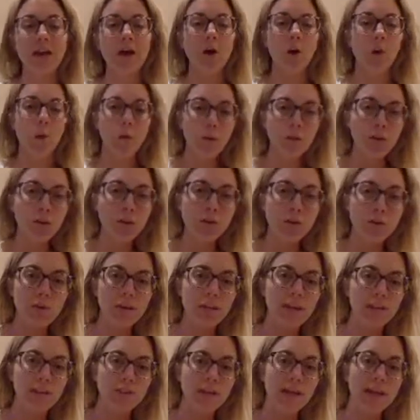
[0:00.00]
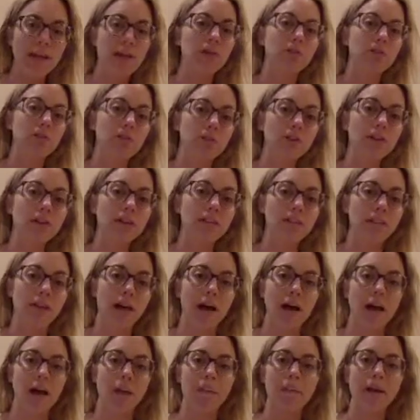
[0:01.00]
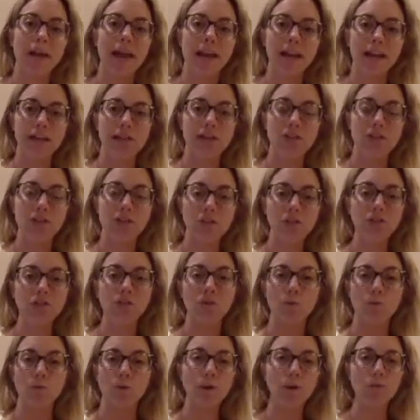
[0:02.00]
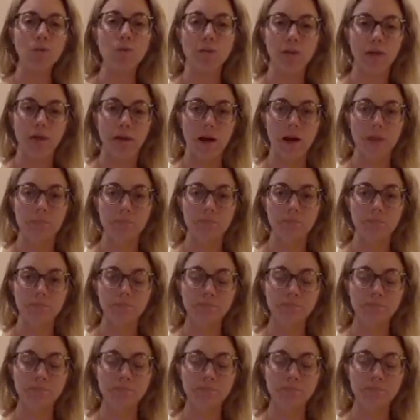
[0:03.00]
or you can take a look at them and start to work with them.